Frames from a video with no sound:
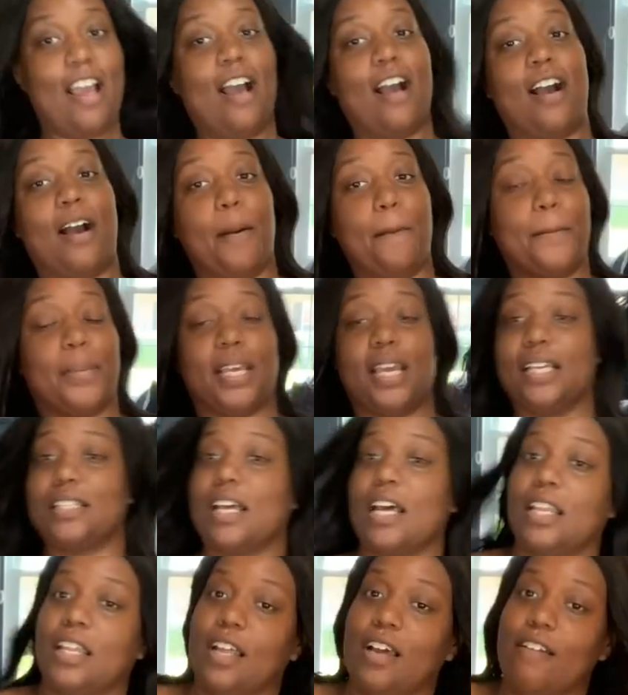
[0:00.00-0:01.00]
But yes,
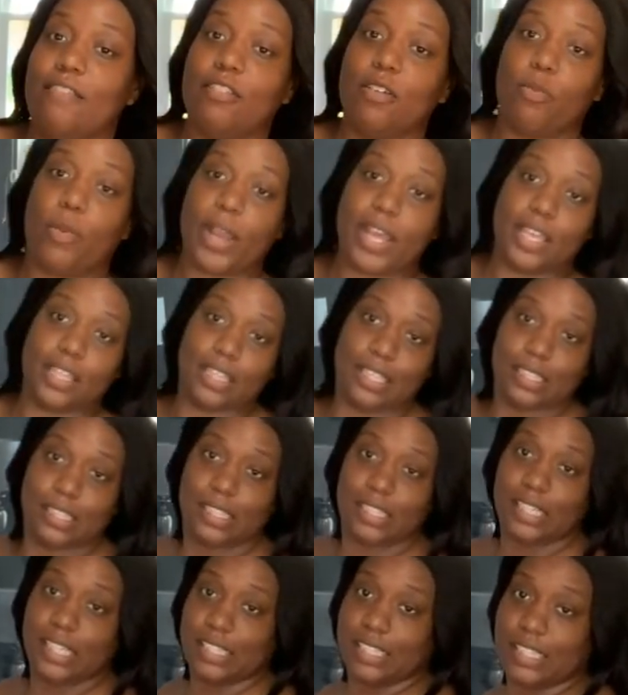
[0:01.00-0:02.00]
I love the way this
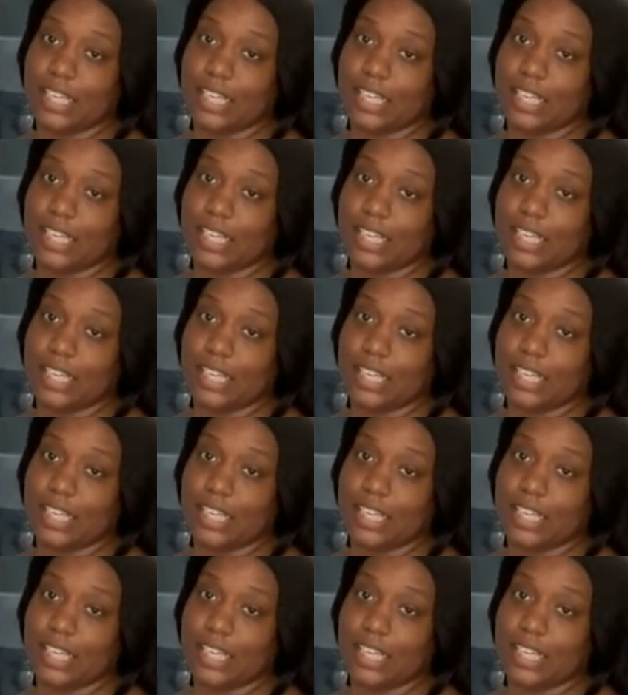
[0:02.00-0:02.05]
sits.